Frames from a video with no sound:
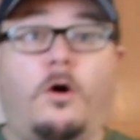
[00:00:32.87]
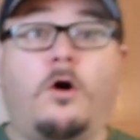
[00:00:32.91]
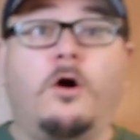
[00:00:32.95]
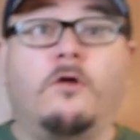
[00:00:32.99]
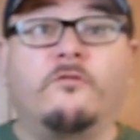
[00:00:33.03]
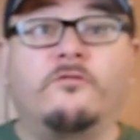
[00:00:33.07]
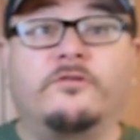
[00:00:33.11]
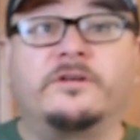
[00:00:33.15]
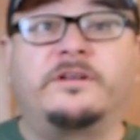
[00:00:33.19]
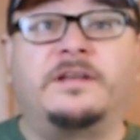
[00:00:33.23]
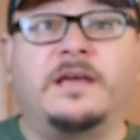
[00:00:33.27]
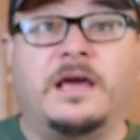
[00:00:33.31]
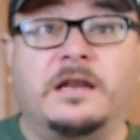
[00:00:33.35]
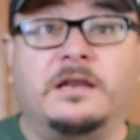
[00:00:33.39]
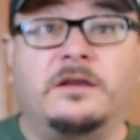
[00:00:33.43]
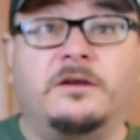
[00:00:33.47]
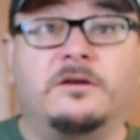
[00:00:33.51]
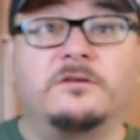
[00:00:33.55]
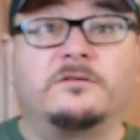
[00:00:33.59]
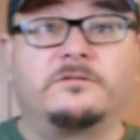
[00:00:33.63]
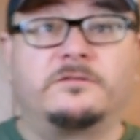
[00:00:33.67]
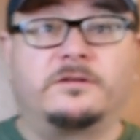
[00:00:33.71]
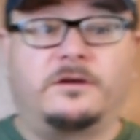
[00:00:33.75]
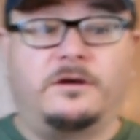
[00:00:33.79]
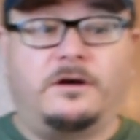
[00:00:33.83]
Over 10
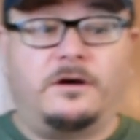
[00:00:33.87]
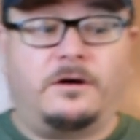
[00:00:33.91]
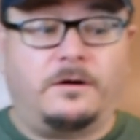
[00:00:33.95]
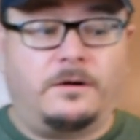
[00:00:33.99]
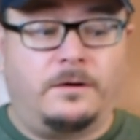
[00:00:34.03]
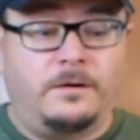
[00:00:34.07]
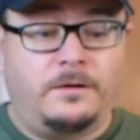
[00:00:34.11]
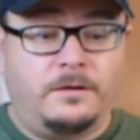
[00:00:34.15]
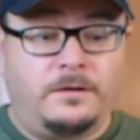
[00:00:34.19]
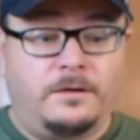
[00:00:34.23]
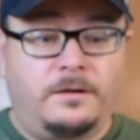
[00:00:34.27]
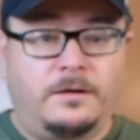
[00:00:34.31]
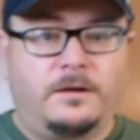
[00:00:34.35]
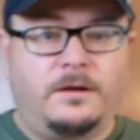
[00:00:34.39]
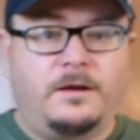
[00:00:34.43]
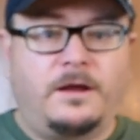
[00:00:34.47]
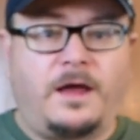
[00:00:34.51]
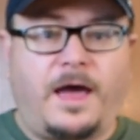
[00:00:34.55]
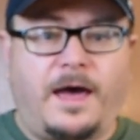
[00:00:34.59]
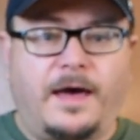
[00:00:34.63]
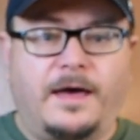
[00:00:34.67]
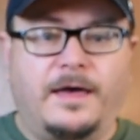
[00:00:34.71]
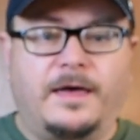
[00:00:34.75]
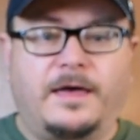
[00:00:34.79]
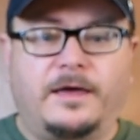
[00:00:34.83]
years ago,
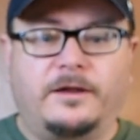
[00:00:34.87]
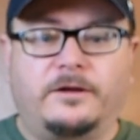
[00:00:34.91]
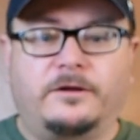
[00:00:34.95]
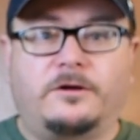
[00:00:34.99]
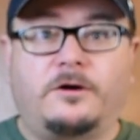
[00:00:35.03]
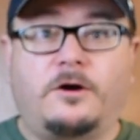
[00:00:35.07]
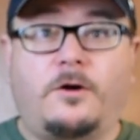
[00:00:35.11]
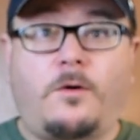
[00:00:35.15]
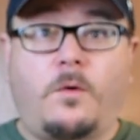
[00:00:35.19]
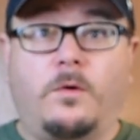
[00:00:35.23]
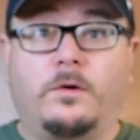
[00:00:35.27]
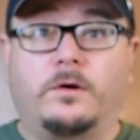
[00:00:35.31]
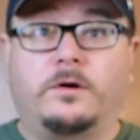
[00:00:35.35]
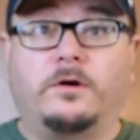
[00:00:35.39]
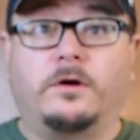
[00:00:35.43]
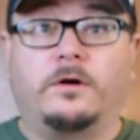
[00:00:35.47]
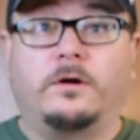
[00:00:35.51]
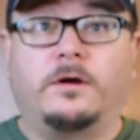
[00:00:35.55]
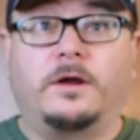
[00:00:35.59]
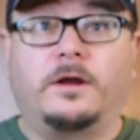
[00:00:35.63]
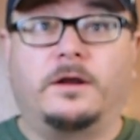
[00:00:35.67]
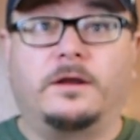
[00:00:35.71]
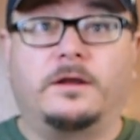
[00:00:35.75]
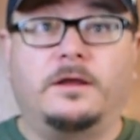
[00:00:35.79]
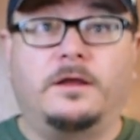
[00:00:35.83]
I had a
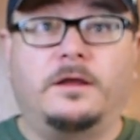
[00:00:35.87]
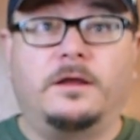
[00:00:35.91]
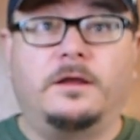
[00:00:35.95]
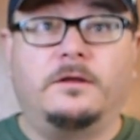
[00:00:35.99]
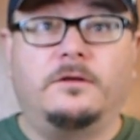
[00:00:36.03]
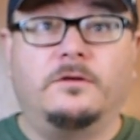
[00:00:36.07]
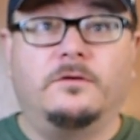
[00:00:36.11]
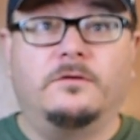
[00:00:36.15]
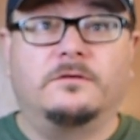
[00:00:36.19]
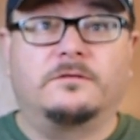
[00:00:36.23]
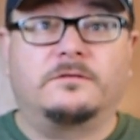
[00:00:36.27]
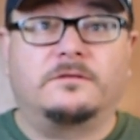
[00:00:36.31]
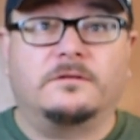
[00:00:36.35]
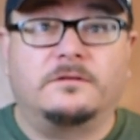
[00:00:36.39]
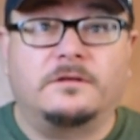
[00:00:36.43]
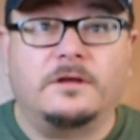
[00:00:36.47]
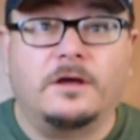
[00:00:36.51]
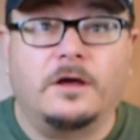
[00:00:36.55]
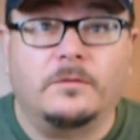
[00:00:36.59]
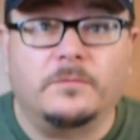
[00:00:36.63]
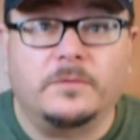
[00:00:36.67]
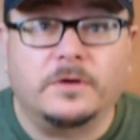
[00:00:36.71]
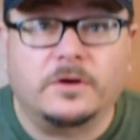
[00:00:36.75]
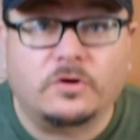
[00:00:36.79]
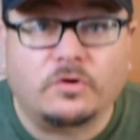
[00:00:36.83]
coworker, and he used to
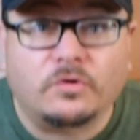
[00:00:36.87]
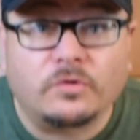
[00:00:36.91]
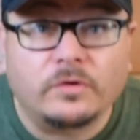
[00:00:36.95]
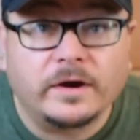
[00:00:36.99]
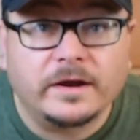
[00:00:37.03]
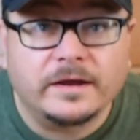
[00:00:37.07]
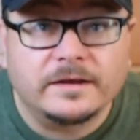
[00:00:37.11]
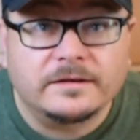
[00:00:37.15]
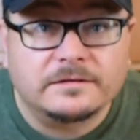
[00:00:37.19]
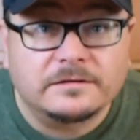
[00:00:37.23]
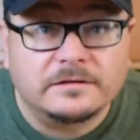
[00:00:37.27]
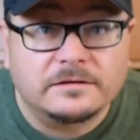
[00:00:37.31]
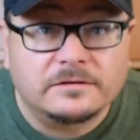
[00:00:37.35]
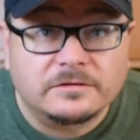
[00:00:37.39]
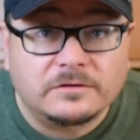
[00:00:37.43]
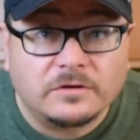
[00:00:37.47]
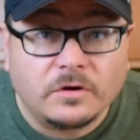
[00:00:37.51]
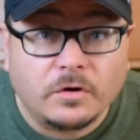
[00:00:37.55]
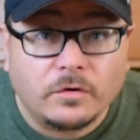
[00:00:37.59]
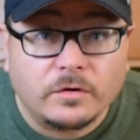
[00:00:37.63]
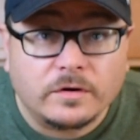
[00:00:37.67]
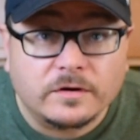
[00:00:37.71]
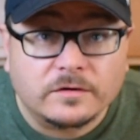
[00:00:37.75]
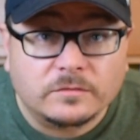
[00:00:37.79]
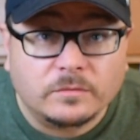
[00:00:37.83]
tell me crazy
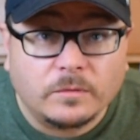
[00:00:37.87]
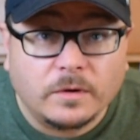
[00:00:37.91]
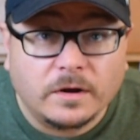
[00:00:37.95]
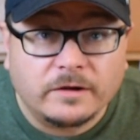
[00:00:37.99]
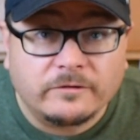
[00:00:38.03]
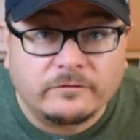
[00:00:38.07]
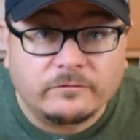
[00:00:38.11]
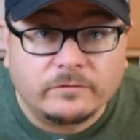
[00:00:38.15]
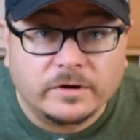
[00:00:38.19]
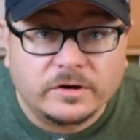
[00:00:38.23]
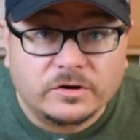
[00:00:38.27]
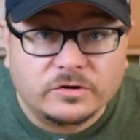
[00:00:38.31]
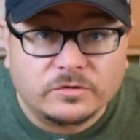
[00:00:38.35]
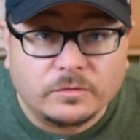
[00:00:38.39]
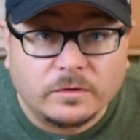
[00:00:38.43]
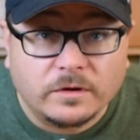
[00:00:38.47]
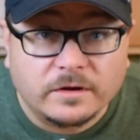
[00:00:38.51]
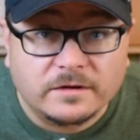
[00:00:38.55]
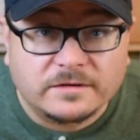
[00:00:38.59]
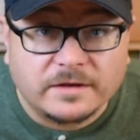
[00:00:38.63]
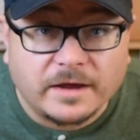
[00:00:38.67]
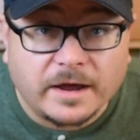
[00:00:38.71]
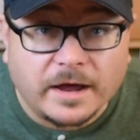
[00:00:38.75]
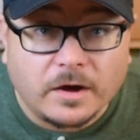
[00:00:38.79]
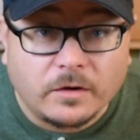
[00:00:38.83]
stories, one of which
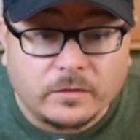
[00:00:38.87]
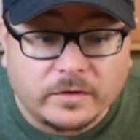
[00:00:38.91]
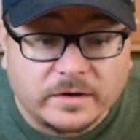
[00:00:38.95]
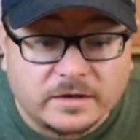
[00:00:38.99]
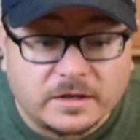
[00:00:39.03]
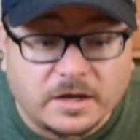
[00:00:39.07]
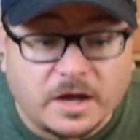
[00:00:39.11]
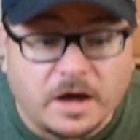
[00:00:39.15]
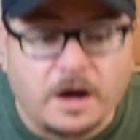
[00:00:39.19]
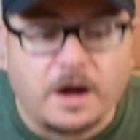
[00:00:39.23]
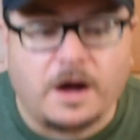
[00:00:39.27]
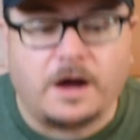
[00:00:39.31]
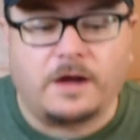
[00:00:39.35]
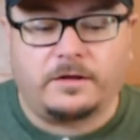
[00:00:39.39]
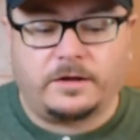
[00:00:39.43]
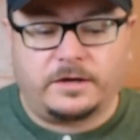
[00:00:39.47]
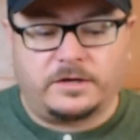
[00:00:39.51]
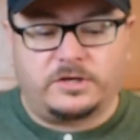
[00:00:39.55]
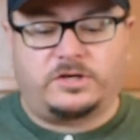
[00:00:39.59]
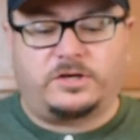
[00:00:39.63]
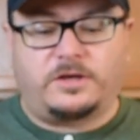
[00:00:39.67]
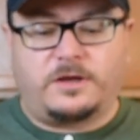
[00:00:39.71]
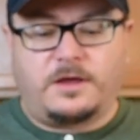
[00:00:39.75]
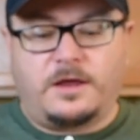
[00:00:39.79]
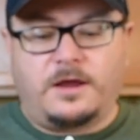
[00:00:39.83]
was how in
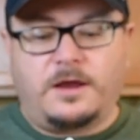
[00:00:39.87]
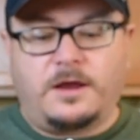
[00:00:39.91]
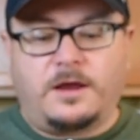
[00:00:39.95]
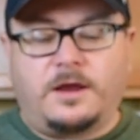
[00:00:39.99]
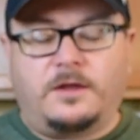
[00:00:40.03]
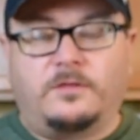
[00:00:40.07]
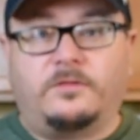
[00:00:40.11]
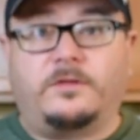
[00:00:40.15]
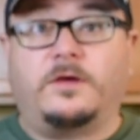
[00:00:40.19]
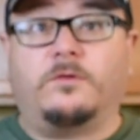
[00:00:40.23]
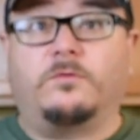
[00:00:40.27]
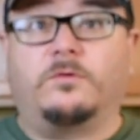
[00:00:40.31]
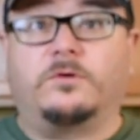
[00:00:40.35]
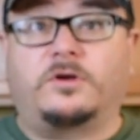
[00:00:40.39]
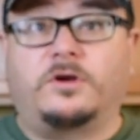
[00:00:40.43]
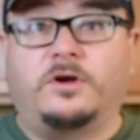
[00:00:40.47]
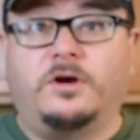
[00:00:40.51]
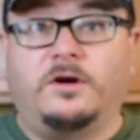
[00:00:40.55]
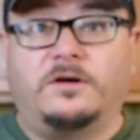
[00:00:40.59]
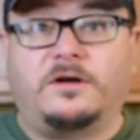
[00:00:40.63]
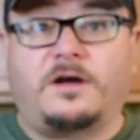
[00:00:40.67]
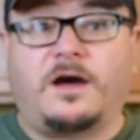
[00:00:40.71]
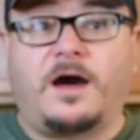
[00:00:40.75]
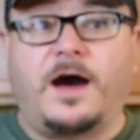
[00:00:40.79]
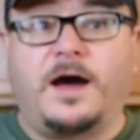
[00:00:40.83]
college they would
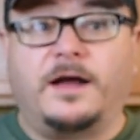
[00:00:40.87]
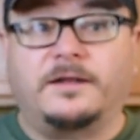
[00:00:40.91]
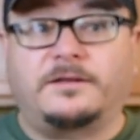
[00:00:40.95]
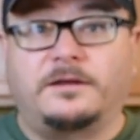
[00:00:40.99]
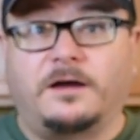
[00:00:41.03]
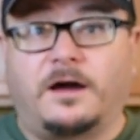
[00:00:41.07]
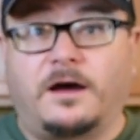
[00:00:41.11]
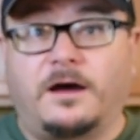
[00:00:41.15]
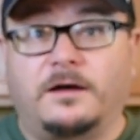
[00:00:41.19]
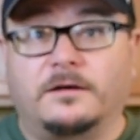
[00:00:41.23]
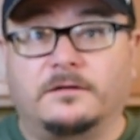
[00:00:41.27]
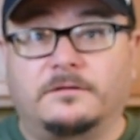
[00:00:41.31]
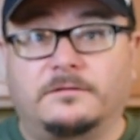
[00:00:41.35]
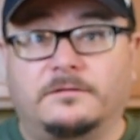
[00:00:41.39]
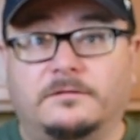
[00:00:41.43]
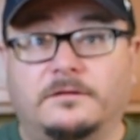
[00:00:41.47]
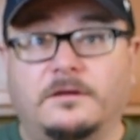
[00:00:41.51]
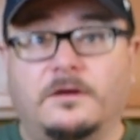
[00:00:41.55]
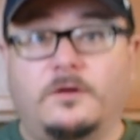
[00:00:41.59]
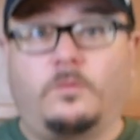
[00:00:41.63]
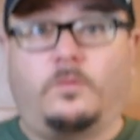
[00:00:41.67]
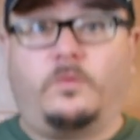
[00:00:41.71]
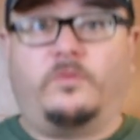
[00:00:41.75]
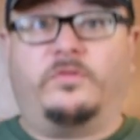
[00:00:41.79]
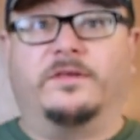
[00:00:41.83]
cook hot dogs
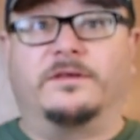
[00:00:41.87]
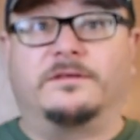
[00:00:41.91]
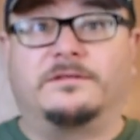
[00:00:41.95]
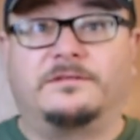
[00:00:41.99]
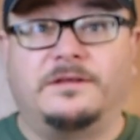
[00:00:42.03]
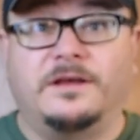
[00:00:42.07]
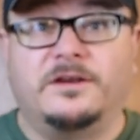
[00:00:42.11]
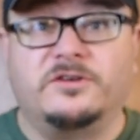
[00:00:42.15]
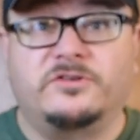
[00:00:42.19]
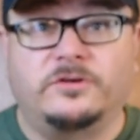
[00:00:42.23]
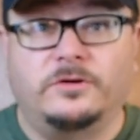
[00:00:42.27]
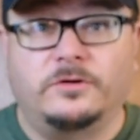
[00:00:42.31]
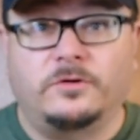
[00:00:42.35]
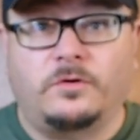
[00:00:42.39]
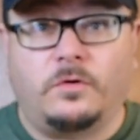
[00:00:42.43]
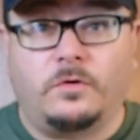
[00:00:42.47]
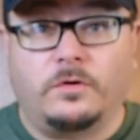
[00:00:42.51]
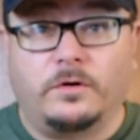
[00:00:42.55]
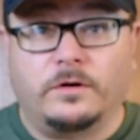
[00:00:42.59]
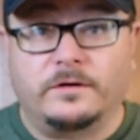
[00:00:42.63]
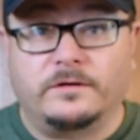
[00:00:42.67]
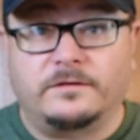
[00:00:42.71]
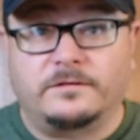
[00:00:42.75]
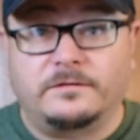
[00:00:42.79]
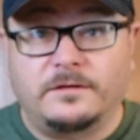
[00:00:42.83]
with extension
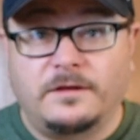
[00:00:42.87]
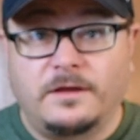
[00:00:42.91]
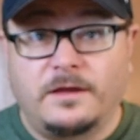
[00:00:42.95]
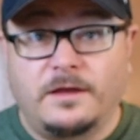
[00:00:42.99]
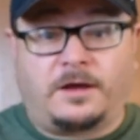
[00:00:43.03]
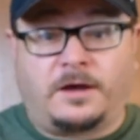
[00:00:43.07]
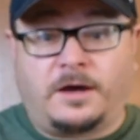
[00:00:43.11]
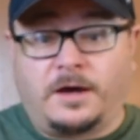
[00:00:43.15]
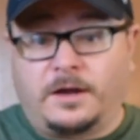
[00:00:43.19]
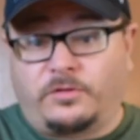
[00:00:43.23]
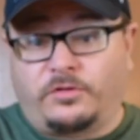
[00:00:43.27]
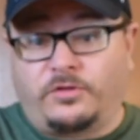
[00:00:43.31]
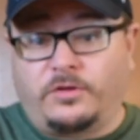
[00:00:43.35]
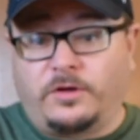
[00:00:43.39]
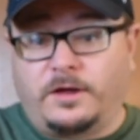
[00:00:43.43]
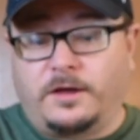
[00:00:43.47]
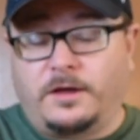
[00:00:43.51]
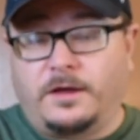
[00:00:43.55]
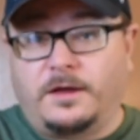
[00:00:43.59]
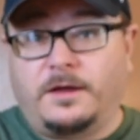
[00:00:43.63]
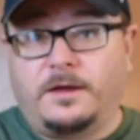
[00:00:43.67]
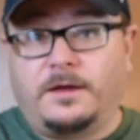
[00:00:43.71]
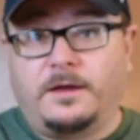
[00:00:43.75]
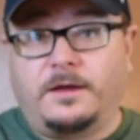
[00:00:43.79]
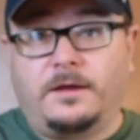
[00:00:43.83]
cords. Cut
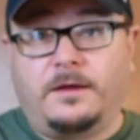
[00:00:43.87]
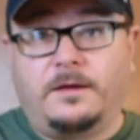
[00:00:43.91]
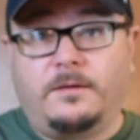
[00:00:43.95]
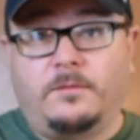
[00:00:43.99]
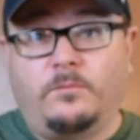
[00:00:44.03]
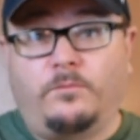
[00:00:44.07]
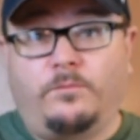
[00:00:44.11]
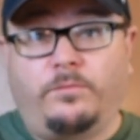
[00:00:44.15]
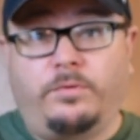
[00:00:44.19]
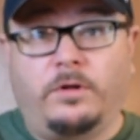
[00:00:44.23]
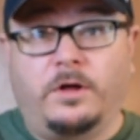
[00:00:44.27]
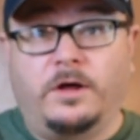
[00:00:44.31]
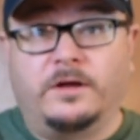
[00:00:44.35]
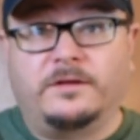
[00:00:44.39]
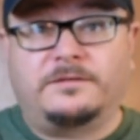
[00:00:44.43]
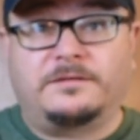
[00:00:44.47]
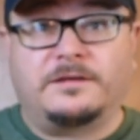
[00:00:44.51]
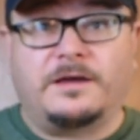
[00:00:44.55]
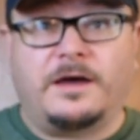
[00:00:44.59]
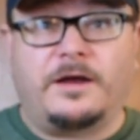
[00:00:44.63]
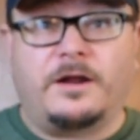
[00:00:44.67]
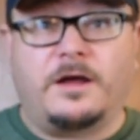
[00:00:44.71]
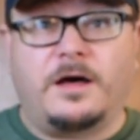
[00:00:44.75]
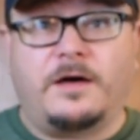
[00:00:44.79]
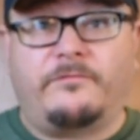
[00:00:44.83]
the plug
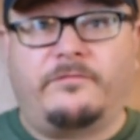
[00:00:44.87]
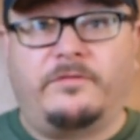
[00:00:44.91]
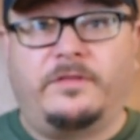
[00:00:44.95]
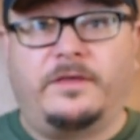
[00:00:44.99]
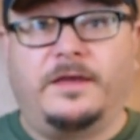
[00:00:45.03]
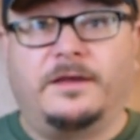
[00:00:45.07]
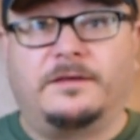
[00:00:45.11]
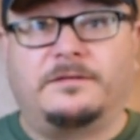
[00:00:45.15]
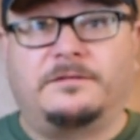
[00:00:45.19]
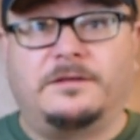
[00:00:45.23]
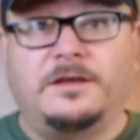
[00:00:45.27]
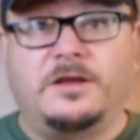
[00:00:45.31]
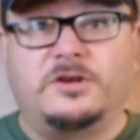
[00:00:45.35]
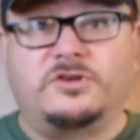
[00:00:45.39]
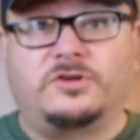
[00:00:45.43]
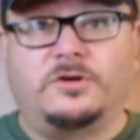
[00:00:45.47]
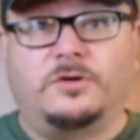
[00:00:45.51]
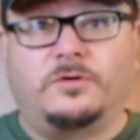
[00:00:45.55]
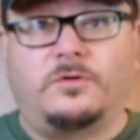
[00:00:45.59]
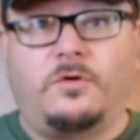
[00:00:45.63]
side off of the extension